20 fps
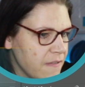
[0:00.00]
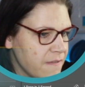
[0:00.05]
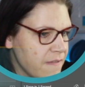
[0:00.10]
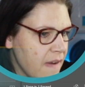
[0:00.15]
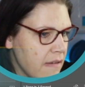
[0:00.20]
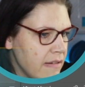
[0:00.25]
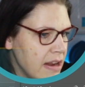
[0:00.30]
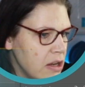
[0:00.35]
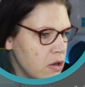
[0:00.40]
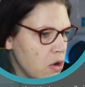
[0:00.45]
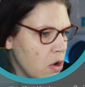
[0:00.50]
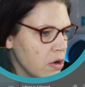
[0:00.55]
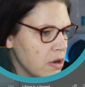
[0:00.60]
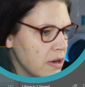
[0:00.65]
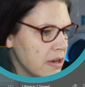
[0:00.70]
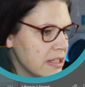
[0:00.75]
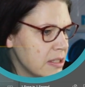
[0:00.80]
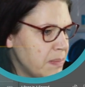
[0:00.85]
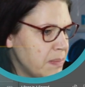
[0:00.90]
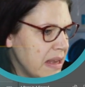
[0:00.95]
very
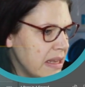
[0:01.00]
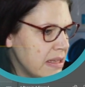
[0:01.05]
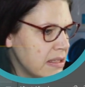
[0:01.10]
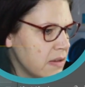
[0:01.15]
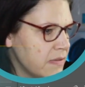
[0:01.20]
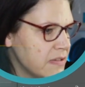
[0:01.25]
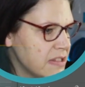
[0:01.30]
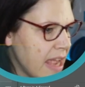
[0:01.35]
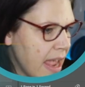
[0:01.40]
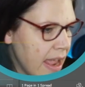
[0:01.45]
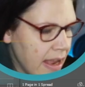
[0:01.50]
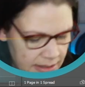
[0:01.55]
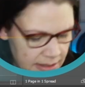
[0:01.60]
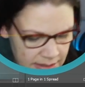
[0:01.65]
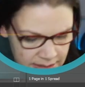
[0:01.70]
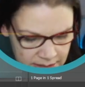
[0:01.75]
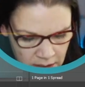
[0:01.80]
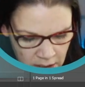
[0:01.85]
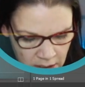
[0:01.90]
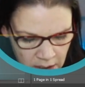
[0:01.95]
longest piece of
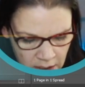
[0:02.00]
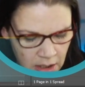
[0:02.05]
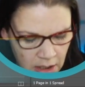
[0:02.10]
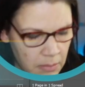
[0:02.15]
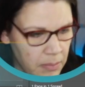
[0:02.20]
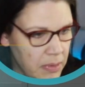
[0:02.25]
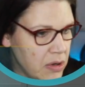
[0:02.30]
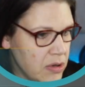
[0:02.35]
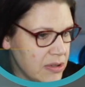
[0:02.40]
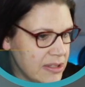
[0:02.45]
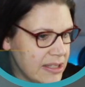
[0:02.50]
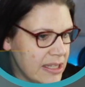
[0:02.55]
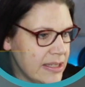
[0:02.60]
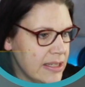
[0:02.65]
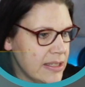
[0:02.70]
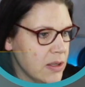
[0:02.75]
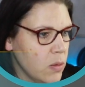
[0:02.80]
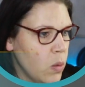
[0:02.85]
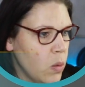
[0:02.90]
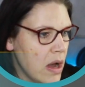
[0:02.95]
text, because this
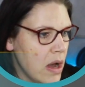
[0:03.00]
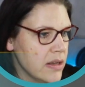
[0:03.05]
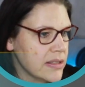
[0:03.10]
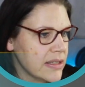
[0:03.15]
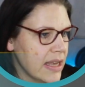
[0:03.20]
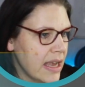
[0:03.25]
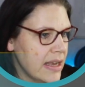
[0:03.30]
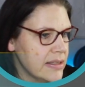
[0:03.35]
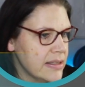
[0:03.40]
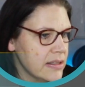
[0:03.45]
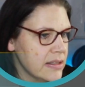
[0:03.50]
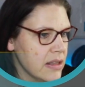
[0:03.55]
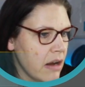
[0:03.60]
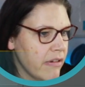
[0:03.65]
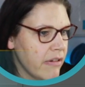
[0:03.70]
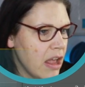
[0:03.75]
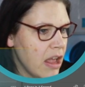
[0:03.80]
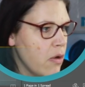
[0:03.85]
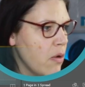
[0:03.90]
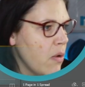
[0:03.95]
is the worst case
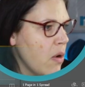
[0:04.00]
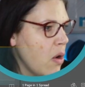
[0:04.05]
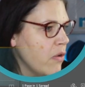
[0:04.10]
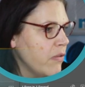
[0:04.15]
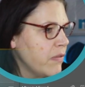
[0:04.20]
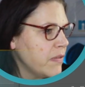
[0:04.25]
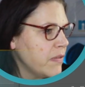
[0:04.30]
scenario of